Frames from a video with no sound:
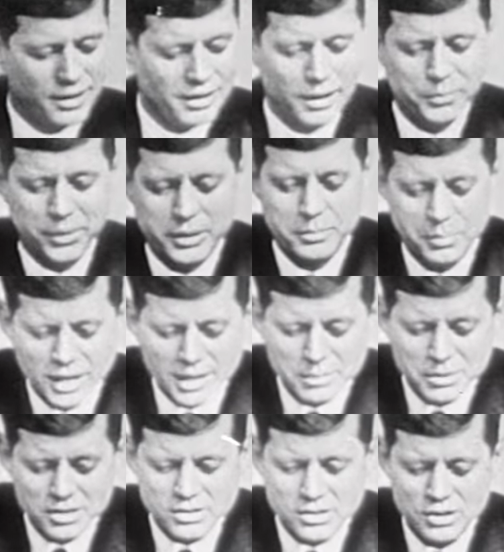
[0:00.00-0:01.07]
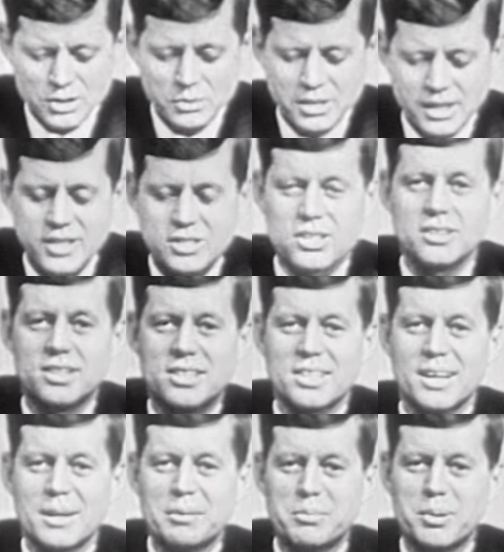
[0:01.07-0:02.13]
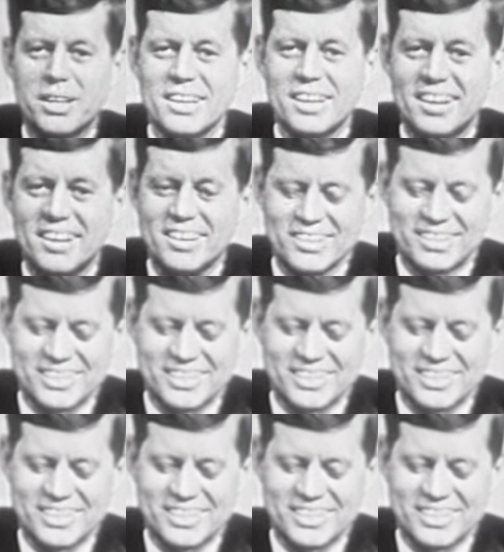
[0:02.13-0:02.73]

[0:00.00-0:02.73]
How many babies did you kiss in this campaign?